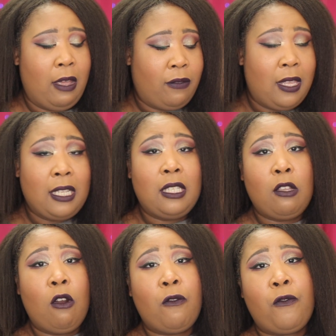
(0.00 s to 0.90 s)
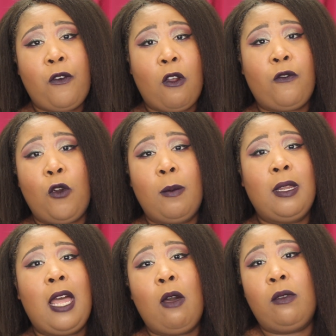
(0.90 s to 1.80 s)
If this is her
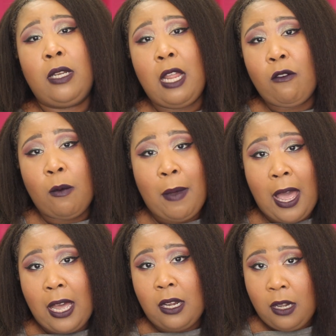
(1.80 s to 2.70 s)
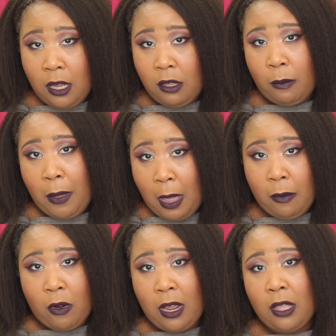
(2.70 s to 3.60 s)
formula, I will never buy another Pat
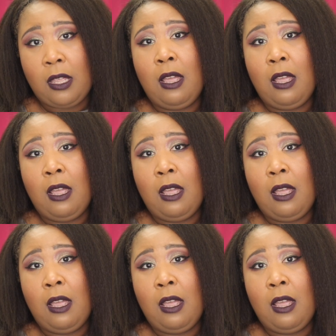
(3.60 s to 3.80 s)
McGrath